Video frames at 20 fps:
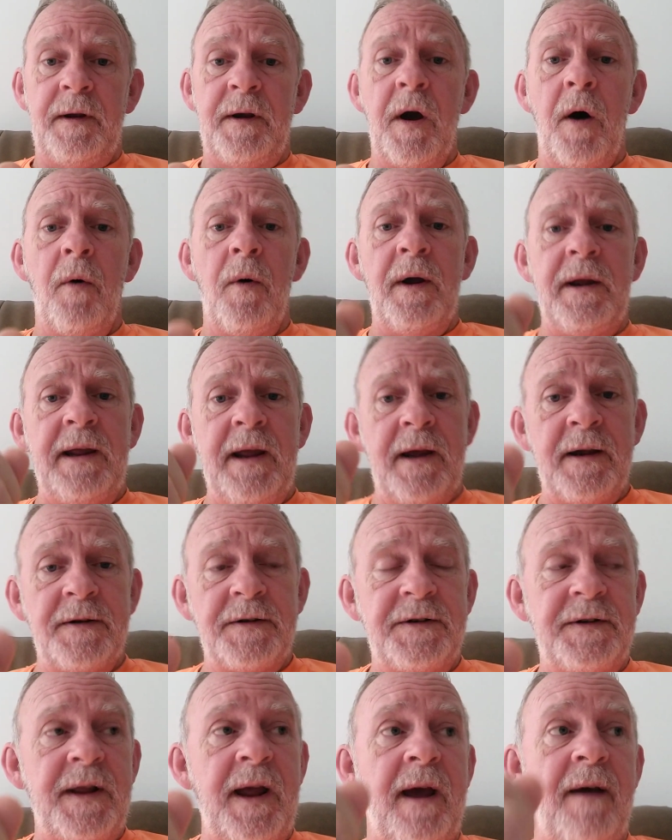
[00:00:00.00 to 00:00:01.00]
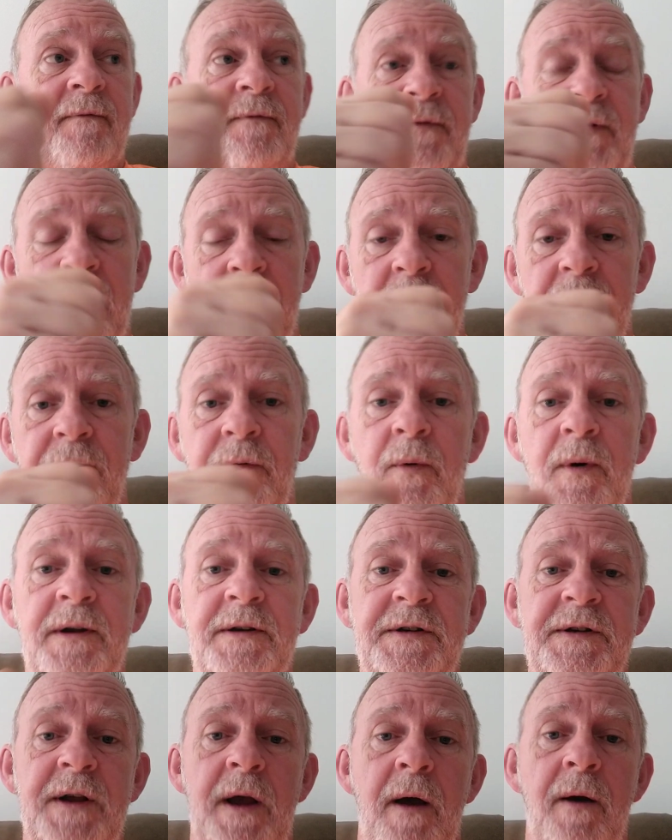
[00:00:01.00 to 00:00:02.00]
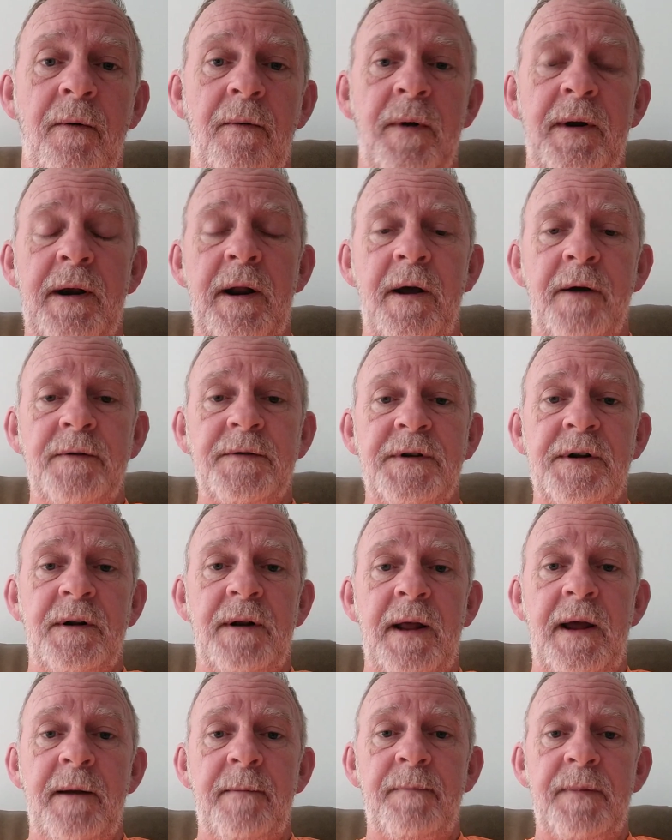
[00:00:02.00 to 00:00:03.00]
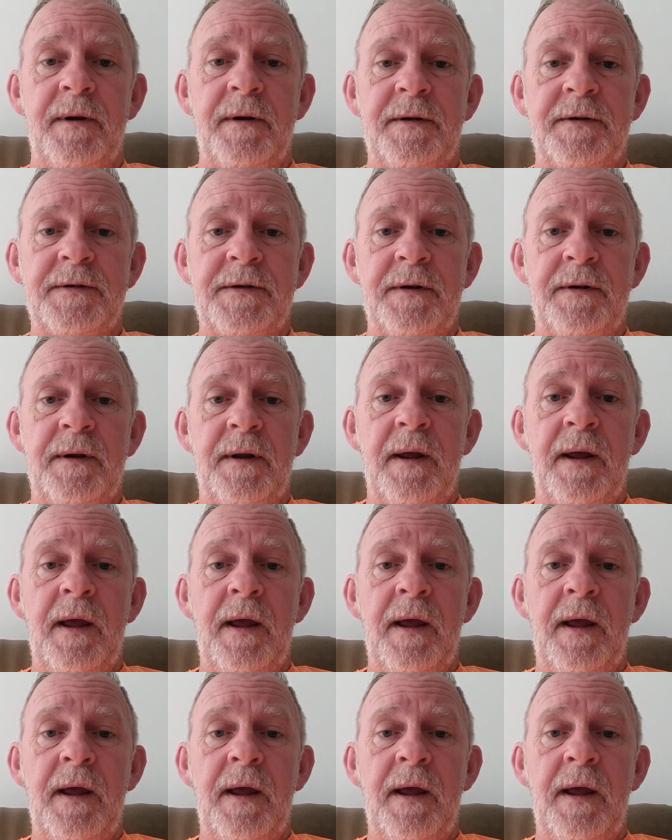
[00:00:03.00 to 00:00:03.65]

go against that filth we saw in those Olympics.